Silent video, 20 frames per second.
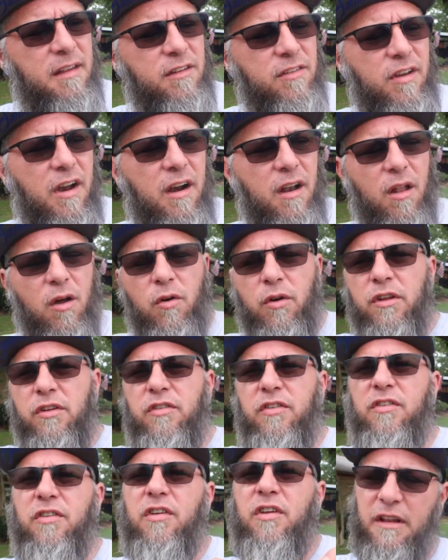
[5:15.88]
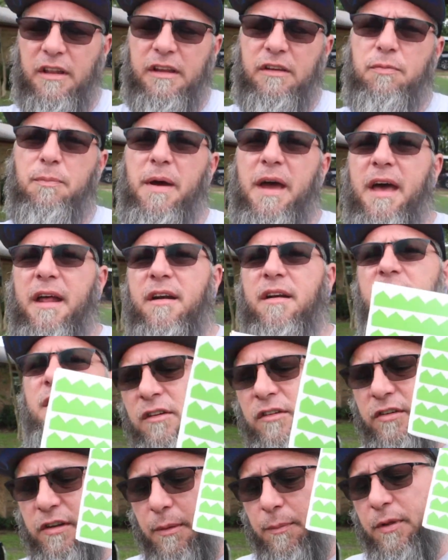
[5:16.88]
is our lotus leaf pattern,
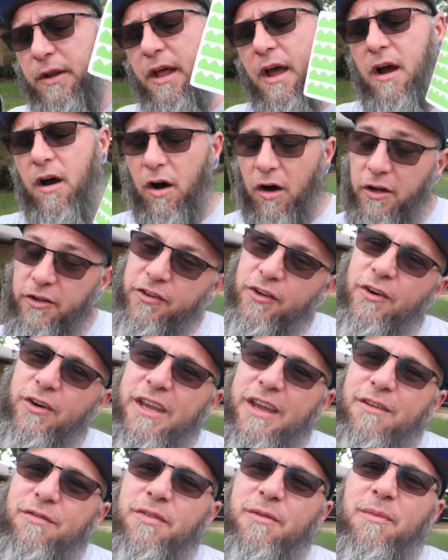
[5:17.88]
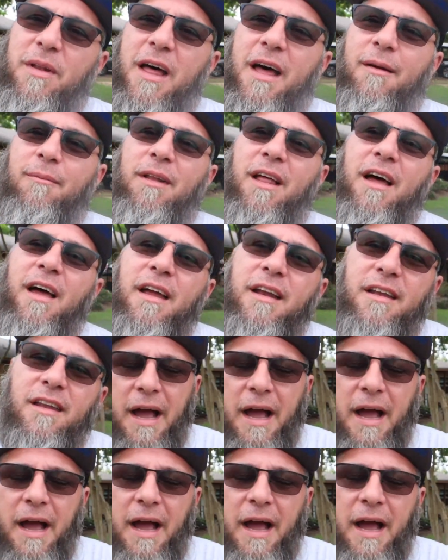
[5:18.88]
something I also get from Limeline.